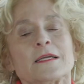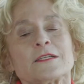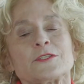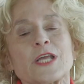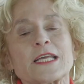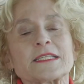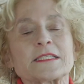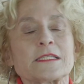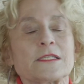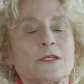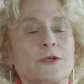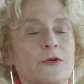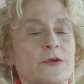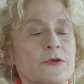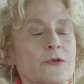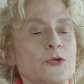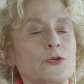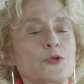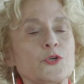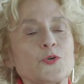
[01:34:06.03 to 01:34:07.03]
just your
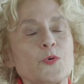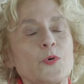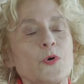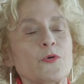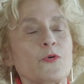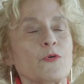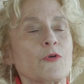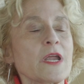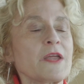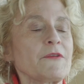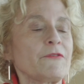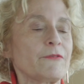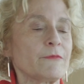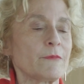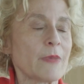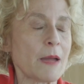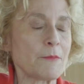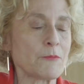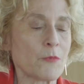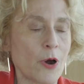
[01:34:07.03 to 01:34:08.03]
usual grief
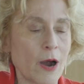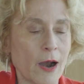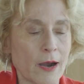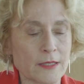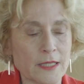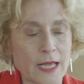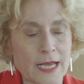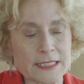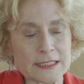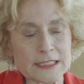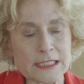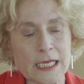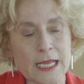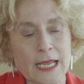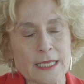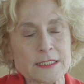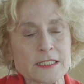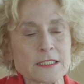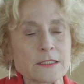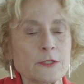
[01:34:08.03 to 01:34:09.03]
memoir like
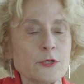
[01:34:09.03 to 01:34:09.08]
C.S.